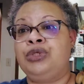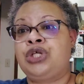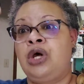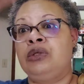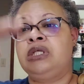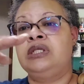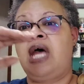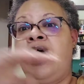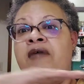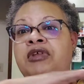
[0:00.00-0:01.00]
So since
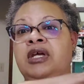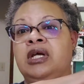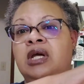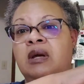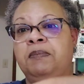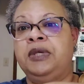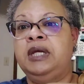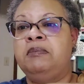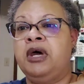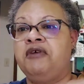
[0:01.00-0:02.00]
I have the complete